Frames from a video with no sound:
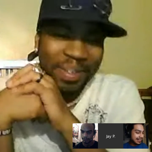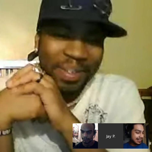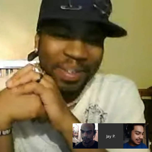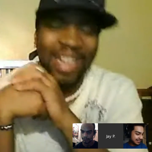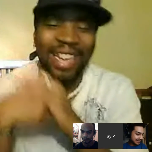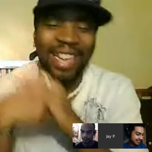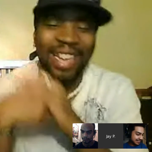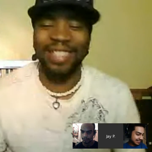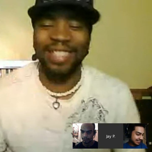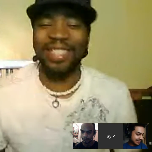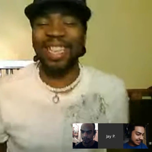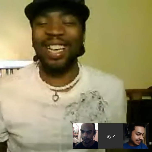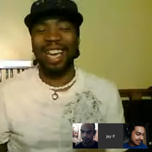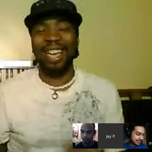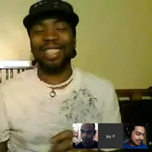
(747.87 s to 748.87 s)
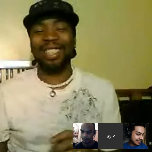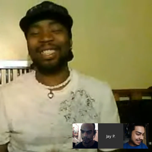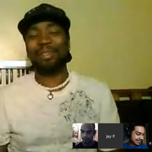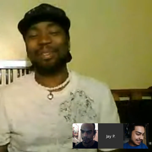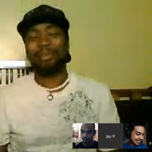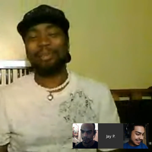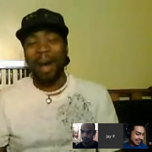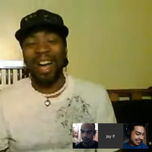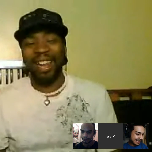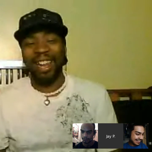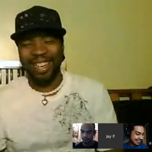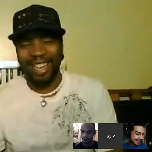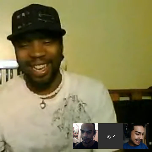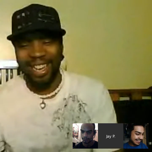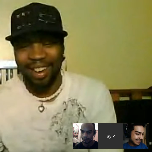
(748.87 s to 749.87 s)
Yeah, you see Casey
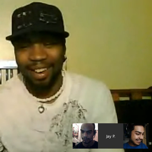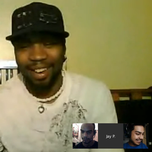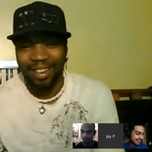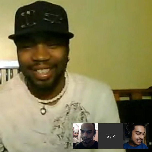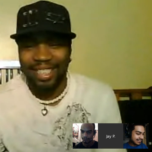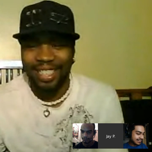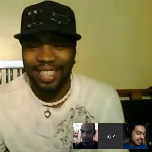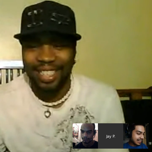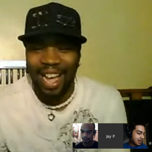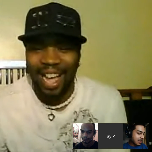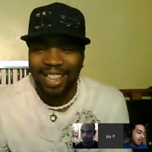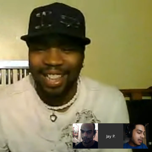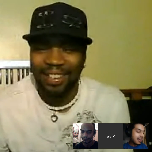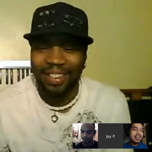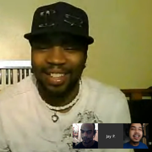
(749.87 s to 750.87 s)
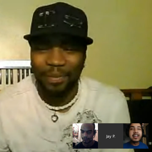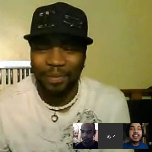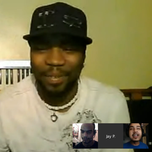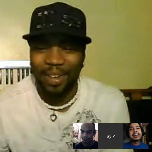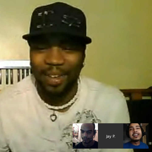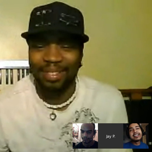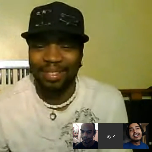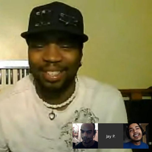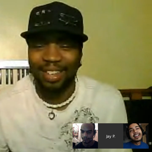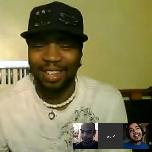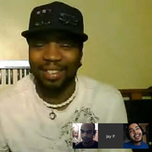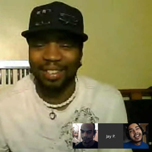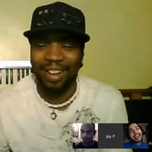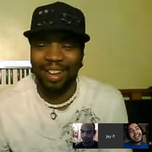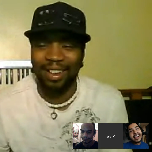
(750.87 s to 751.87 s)
smiling. He knows exactly what the fuck I'm talking
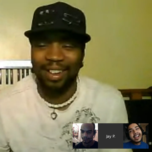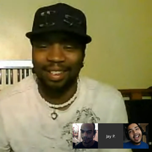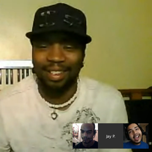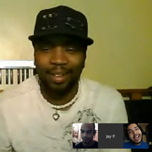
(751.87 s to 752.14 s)
about.